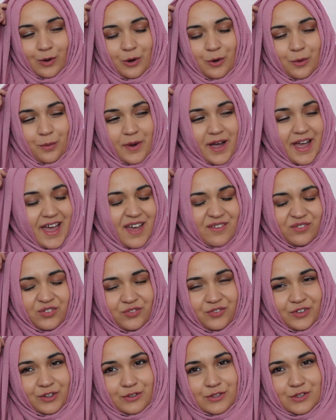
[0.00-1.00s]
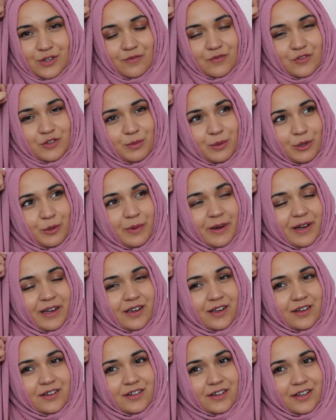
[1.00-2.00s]
or wherever feels comfortable, but
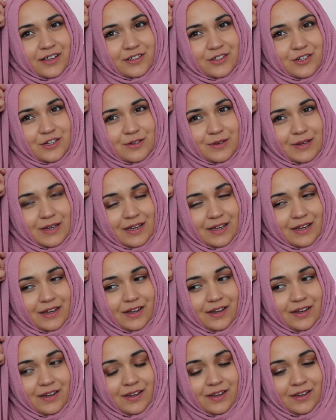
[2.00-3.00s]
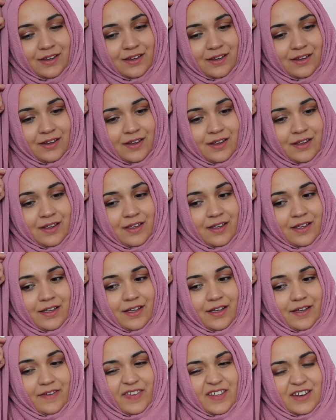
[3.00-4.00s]
I kind of like to do it here.
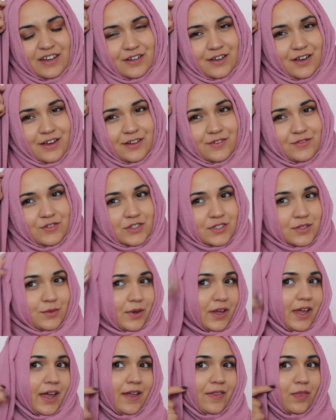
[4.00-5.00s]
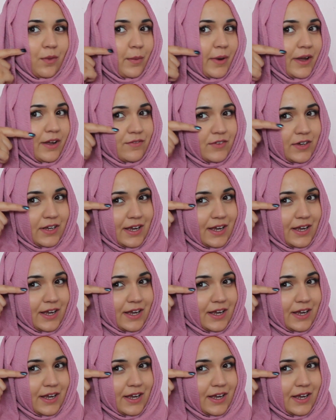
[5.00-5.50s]
And then it kind of doesn't get in the way of